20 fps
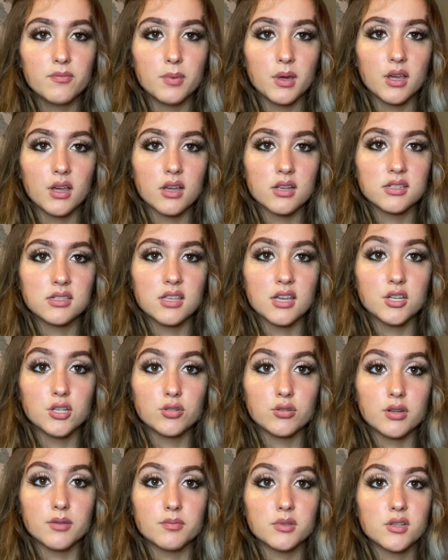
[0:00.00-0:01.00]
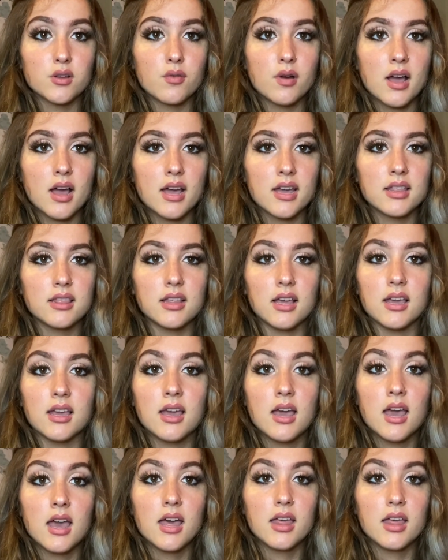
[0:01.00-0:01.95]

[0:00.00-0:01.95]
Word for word: because they dream so high and they